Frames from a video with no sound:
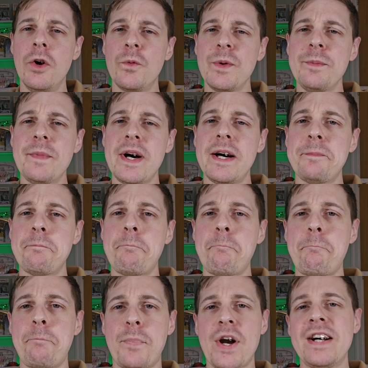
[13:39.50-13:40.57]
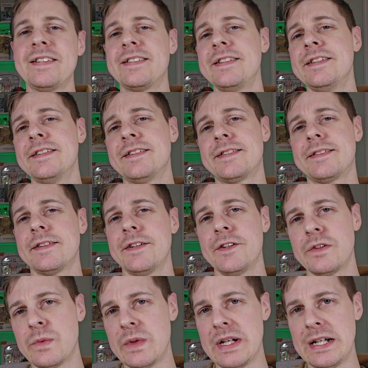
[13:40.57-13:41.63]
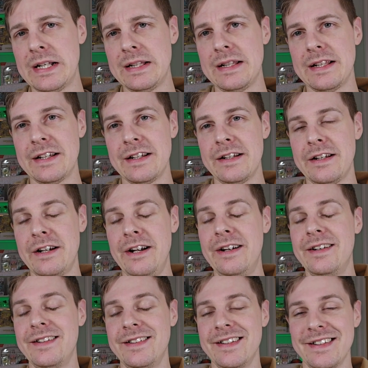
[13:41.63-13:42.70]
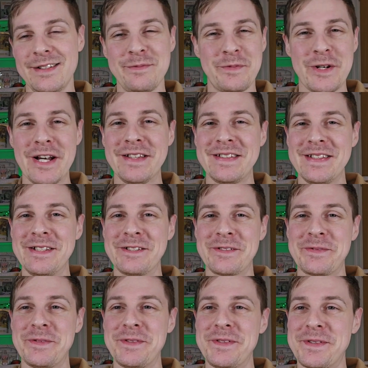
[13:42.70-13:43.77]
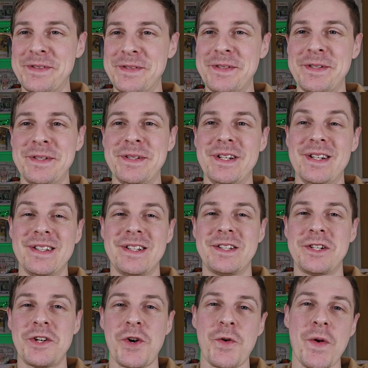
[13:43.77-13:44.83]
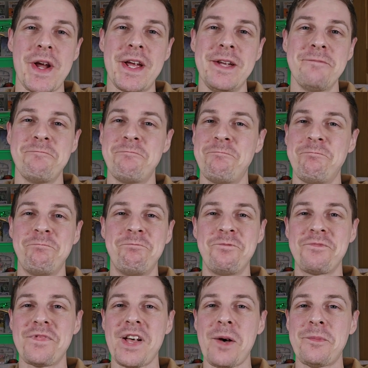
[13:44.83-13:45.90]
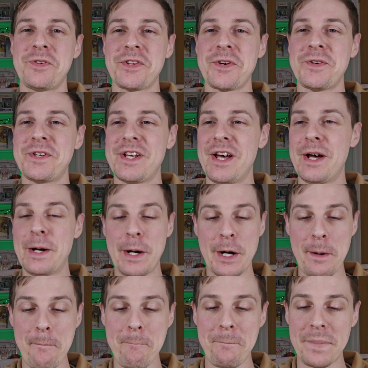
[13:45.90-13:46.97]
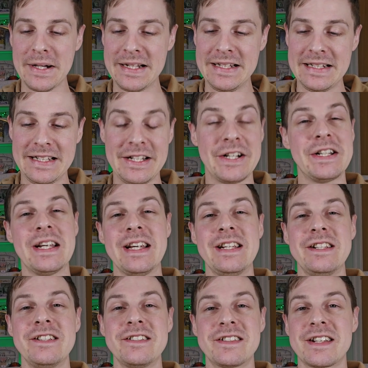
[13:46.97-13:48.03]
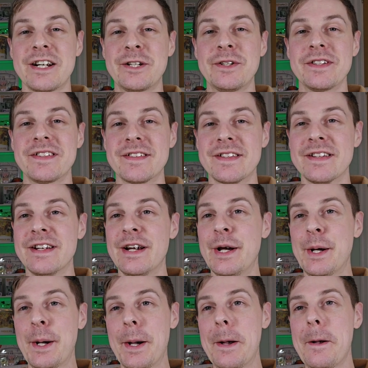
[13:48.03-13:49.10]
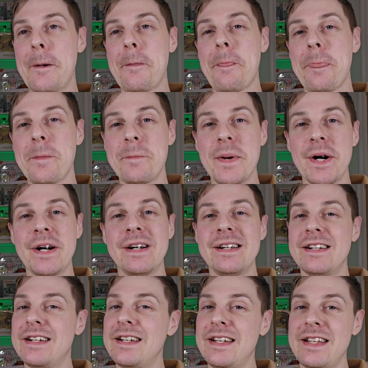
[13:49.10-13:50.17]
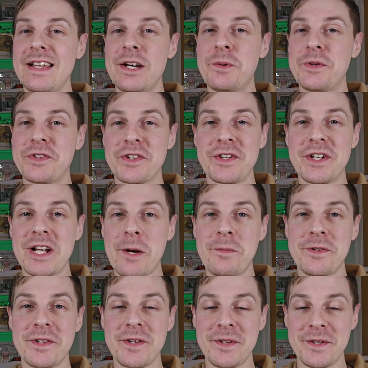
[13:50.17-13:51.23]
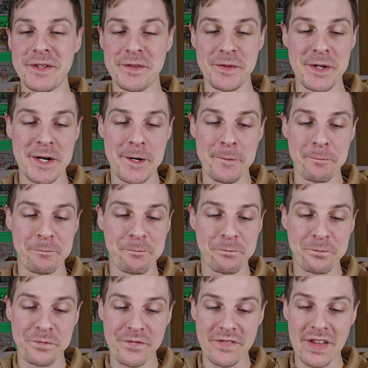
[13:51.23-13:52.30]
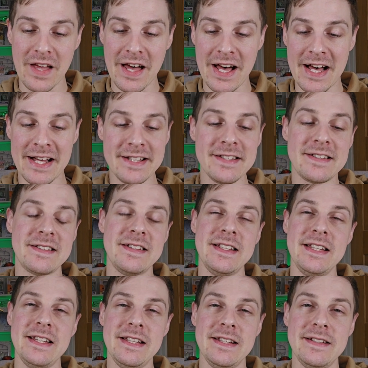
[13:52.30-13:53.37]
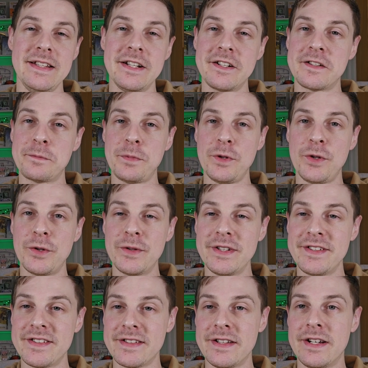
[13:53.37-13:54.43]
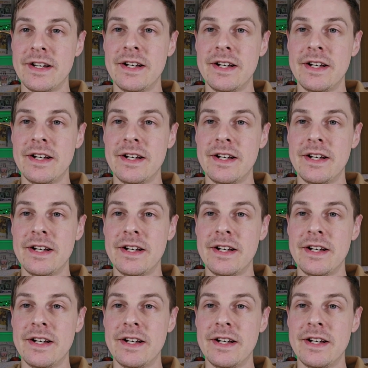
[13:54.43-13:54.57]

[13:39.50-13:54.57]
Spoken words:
We met Brassius as well. Brassius was a great episode, completely unhinged character, but it was a good episode as well. And the explorers